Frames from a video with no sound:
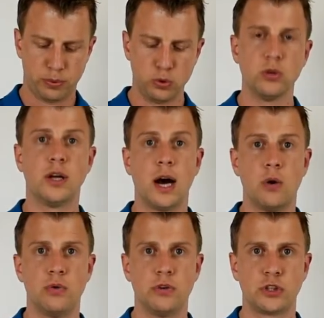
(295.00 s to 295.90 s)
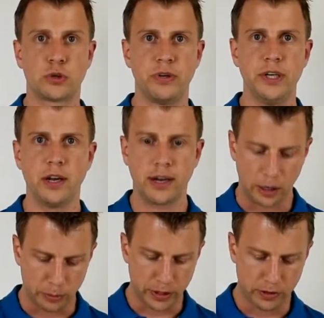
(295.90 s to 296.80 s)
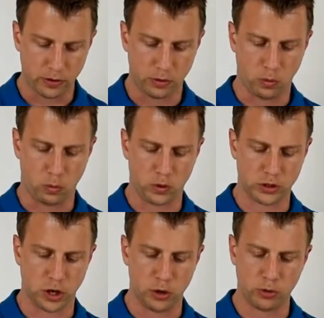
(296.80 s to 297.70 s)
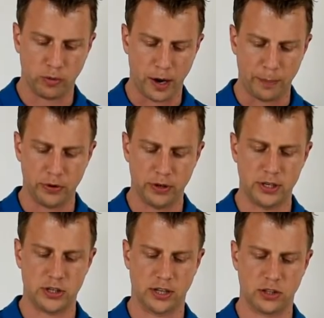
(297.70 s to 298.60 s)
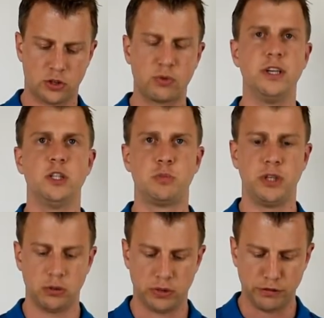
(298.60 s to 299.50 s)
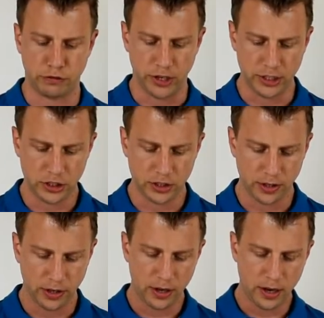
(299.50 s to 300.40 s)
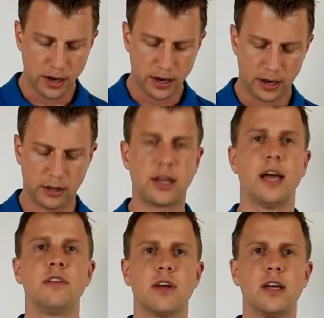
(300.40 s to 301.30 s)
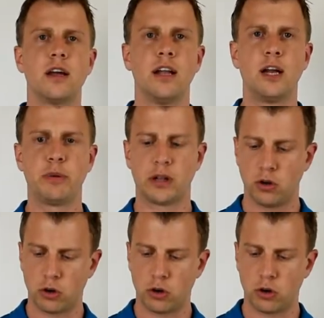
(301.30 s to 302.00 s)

pull down the screen a little bit. What's going to happen is that the screen is being refreshed. It can take a little bit